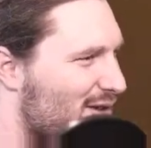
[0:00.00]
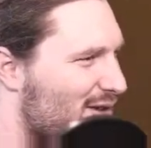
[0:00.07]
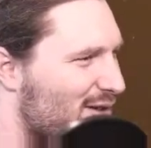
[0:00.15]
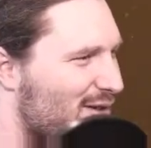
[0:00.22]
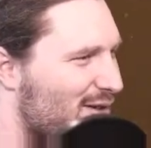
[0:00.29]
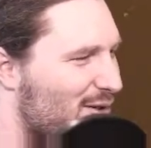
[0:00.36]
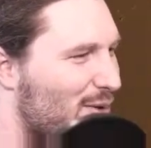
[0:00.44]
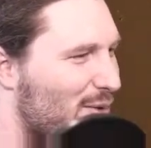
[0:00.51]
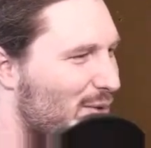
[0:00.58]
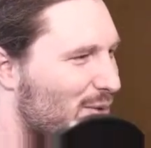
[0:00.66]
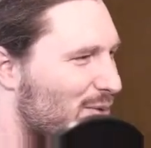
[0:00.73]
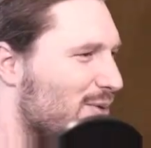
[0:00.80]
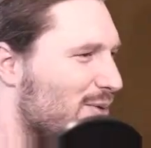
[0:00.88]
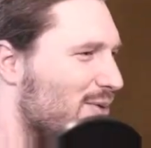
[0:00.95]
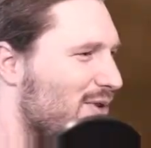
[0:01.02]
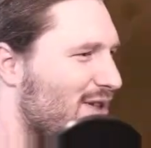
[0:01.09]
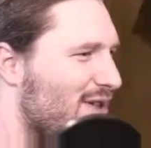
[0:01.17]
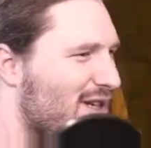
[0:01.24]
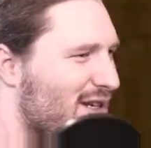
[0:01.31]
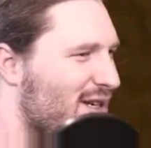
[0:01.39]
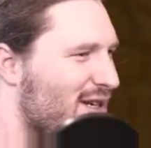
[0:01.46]

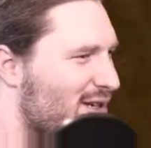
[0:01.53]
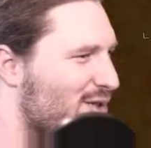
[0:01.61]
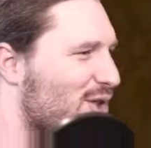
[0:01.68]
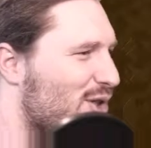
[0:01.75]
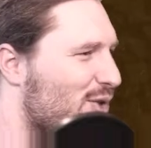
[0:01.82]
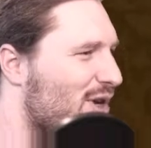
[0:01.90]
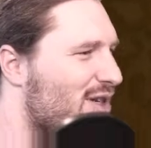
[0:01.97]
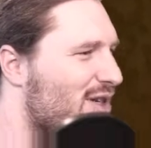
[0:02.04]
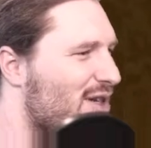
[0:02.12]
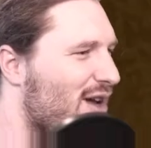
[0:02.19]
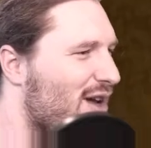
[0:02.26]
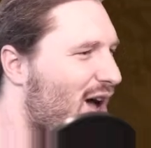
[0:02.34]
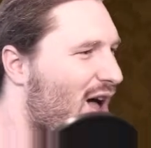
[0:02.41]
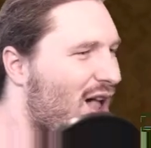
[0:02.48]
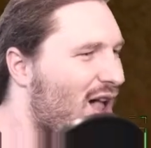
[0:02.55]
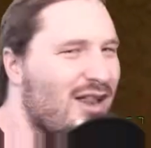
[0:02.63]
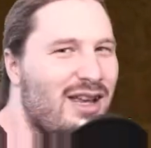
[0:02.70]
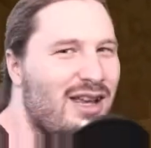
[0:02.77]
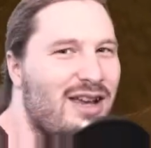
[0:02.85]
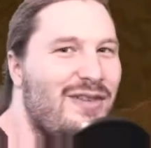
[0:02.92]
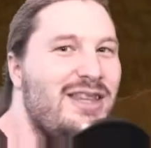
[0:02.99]
coolness to it, all
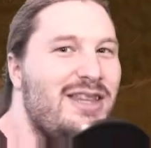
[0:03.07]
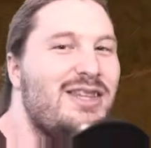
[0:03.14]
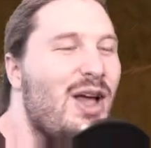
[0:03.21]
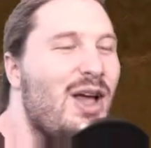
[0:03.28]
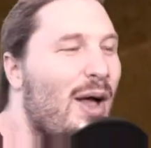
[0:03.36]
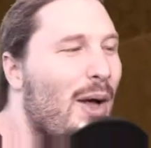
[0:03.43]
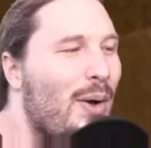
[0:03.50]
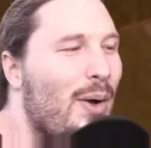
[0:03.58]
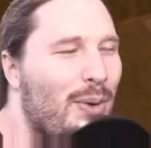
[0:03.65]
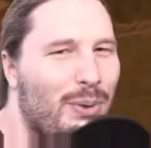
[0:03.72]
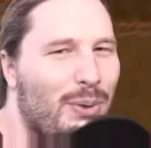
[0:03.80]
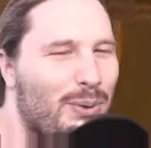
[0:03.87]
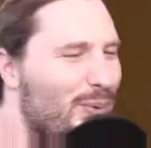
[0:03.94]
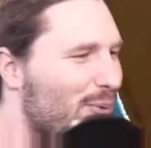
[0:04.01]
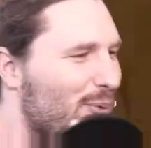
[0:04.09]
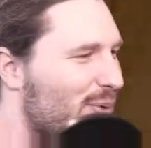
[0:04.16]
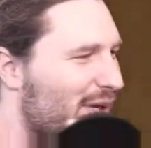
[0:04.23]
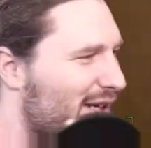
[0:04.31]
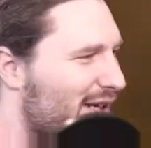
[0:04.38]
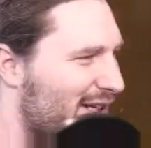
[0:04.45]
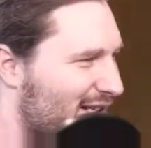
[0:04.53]
of its own.
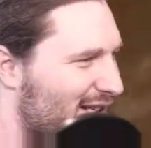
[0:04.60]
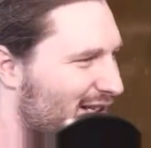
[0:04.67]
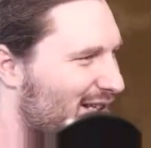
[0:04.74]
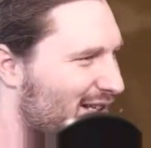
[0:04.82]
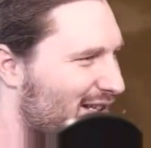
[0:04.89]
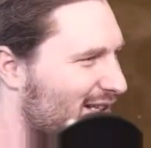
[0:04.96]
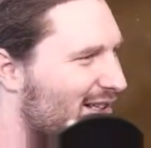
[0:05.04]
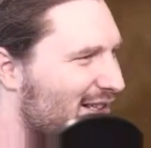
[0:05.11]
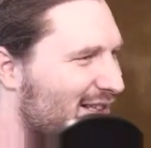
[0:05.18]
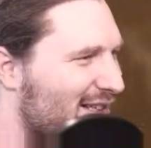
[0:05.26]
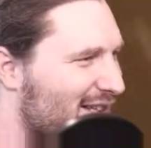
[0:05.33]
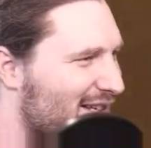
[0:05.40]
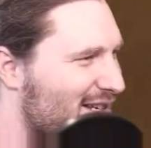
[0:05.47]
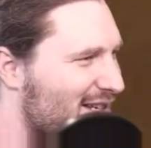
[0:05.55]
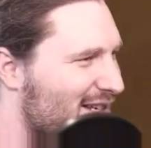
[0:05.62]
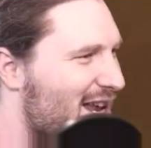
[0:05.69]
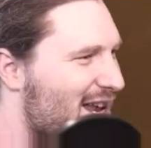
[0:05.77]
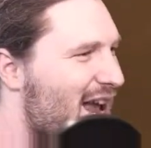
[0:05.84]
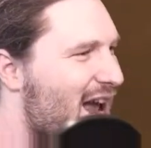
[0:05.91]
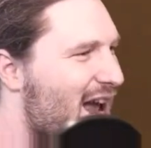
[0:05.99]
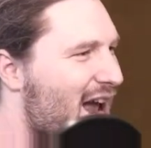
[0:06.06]

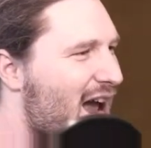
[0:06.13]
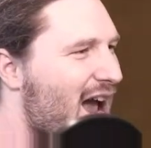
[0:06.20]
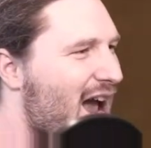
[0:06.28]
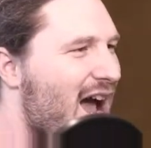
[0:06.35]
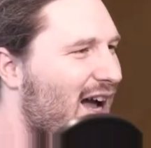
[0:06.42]
Yeah.